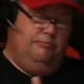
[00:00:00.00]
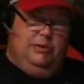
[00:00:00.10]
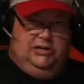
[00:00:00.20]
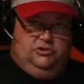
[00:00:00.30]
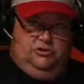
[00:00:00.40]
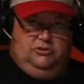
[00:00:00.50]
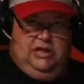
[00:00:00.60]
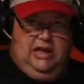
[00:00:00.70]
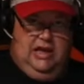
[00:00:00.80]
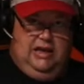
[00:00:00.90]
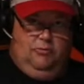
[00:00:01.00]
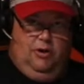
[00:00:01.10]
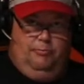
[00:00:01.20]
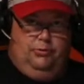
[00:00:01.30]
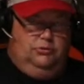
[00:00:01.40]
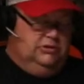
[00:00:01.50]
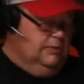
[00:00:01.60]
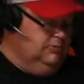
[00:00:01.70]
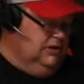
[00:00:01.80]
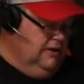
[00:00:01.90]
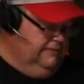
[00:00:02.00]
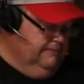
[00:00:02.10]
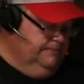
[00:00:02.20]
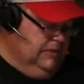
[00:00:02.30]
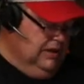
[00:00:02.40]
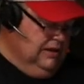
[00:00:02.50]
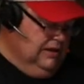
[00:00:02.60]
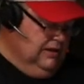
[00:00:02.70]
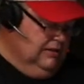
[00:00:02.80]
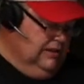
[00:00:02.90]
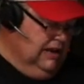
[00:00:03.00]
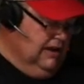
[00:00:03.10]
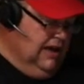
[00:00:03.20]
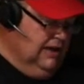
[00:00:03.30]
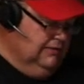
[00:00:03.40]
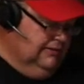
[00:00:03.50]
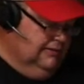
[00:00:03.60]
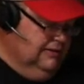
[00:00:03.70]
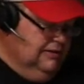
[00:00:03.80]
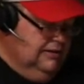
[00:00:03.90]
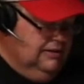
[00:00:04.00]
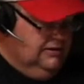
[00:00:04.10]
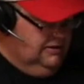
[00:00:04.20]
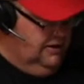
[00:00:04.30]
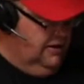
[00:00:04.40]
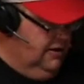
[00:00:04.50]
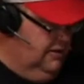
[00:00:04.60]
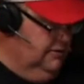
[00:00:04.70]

picture thing where it pulls up stuff. They got uh,